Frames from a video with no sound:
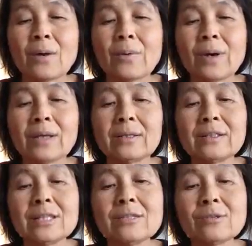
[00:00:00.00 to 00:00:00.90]
When
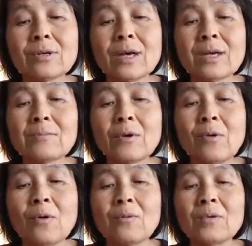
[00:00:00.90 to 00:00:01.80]
Esau came
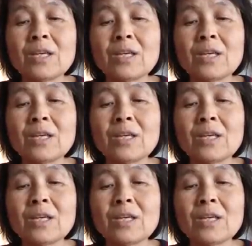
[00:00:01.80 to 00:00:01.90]
home,